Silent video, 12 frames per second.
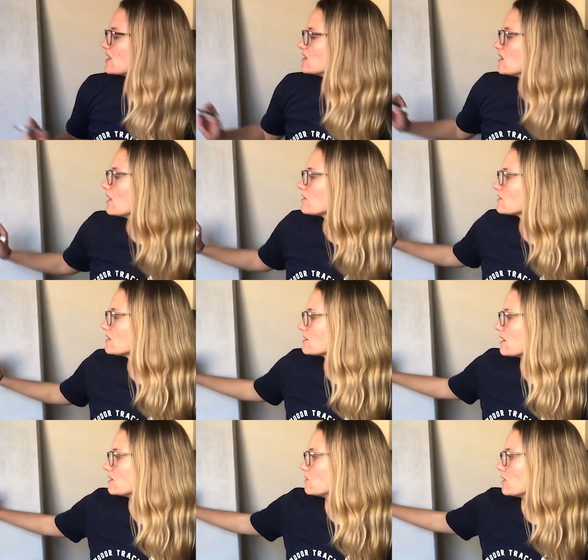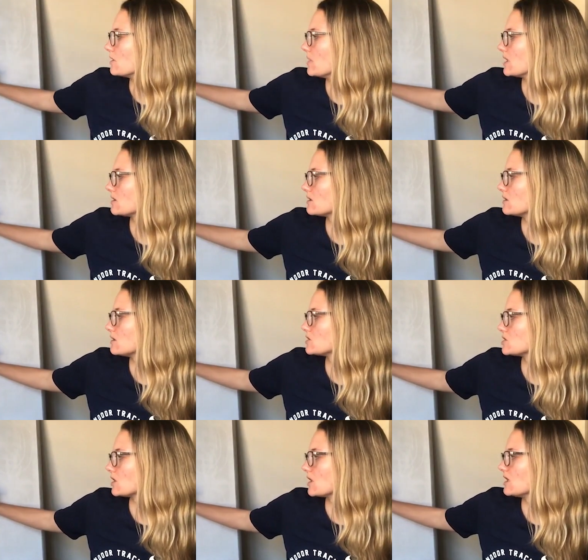The other thing that you want to make
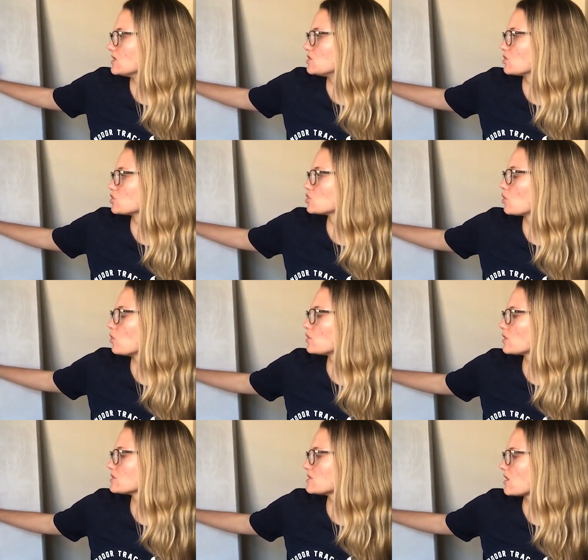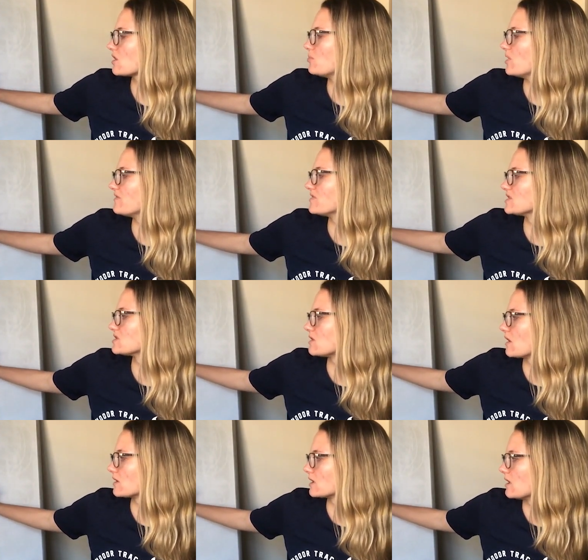sure is your shoulders are above the
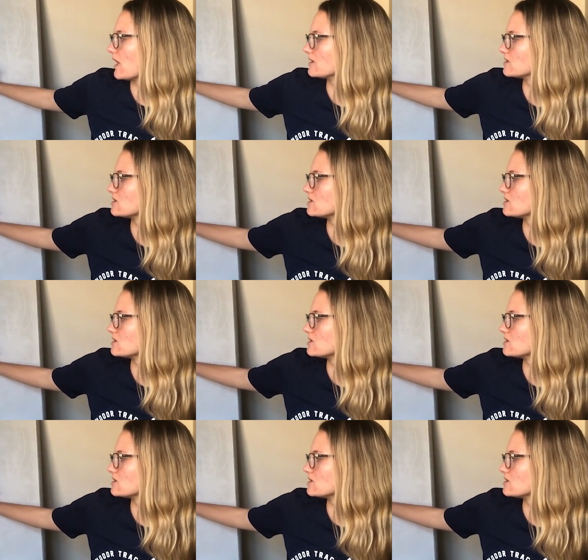starting line.